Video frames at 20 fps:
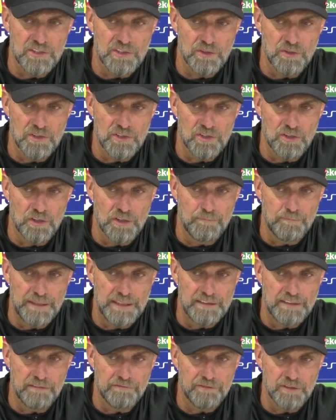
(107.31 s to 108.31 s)
So it's not a
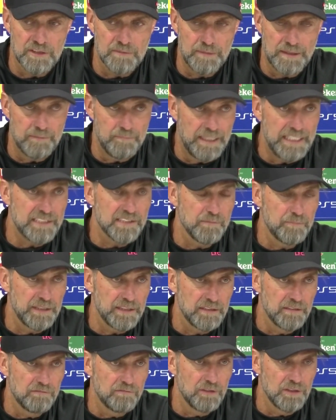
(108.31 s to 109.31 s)
big difference, but it makes a
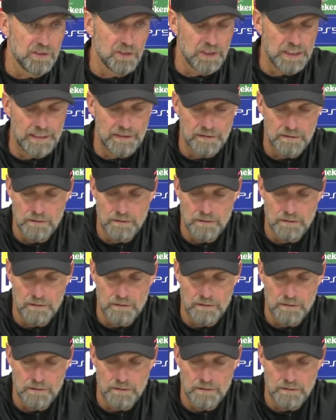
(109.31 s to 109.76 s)
big difference.